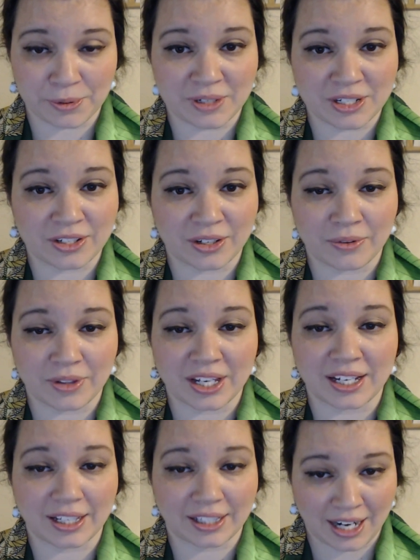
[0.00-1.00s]
me to
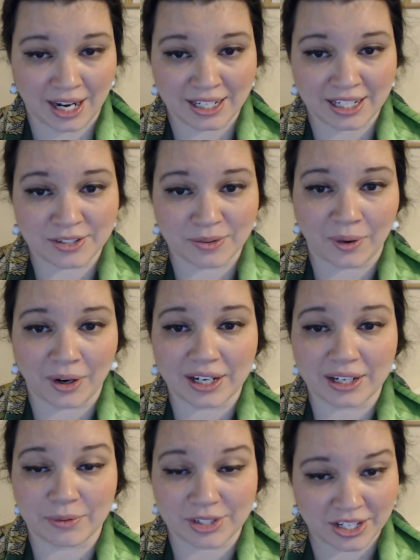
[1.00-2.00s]
think that I need to work,
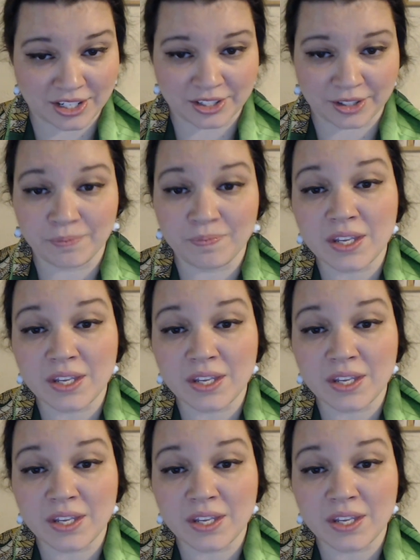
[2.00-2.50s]
which I do.